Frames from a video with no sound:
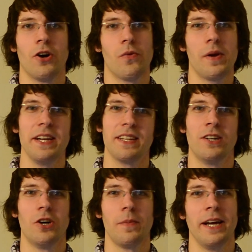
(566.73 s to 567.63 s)
Alright,
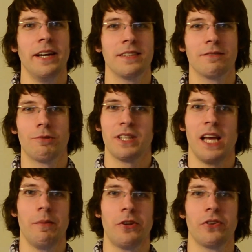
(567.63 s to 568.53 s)
I hope I was
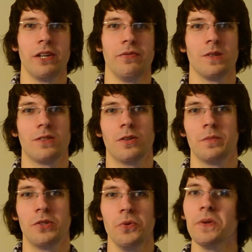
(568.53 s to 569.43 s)
able to give you
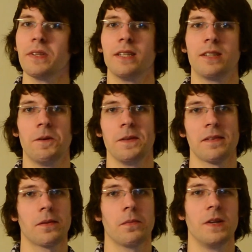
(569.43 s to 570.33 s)
some do's and don'ts.